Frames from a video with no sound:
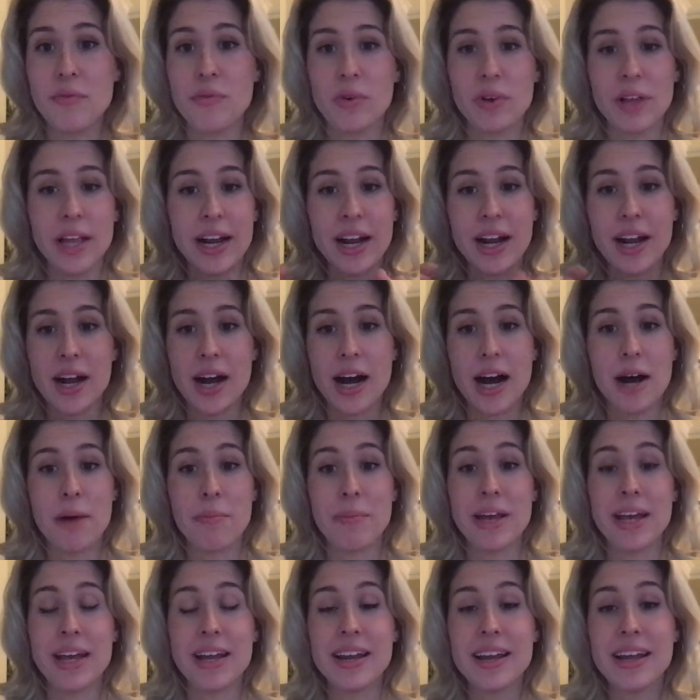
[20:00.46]
or like a
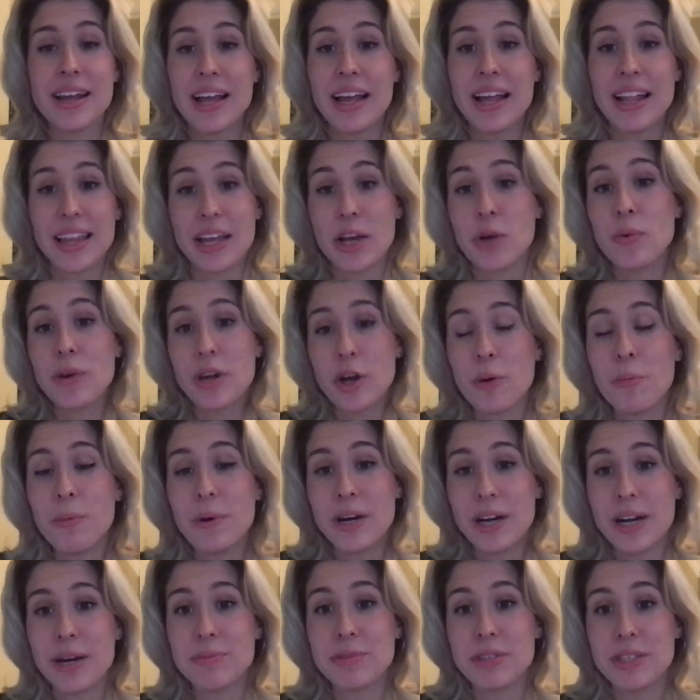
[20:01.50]
comment. Like, we opened it
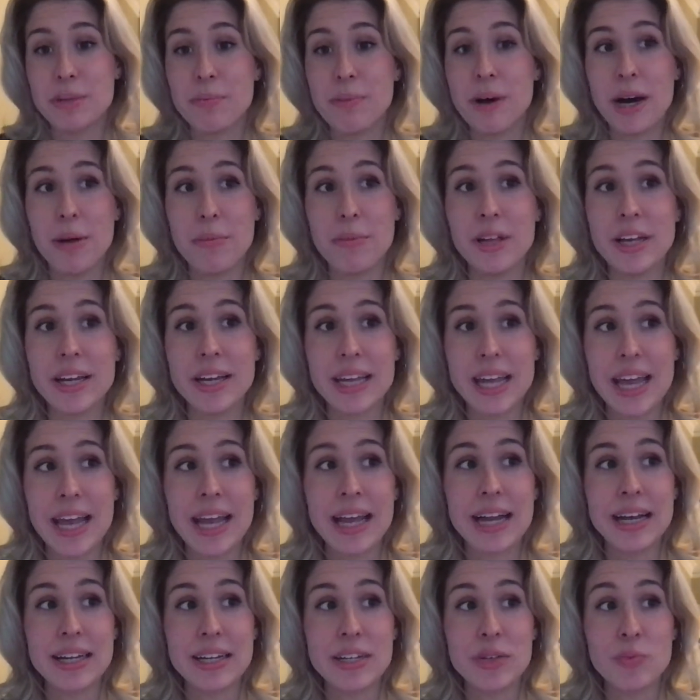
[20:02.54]
up to the public
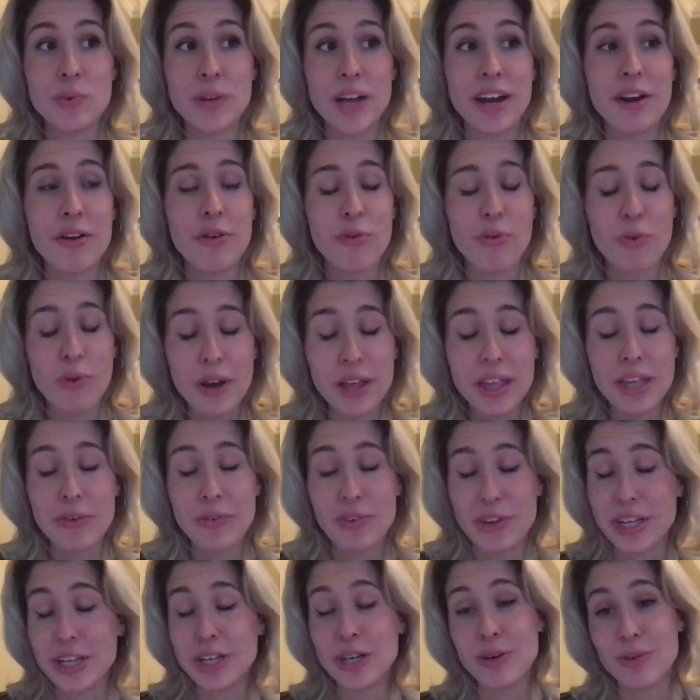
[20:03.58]
and we got a really,
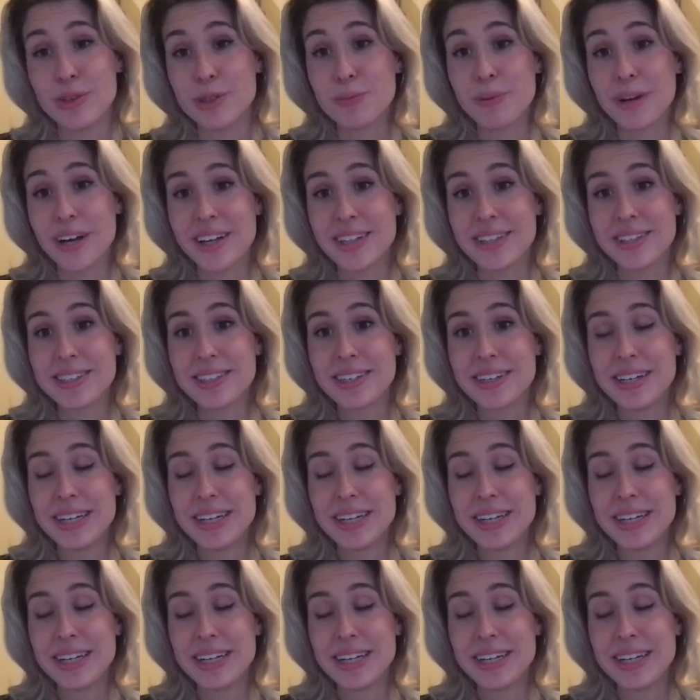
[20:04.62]
really good response.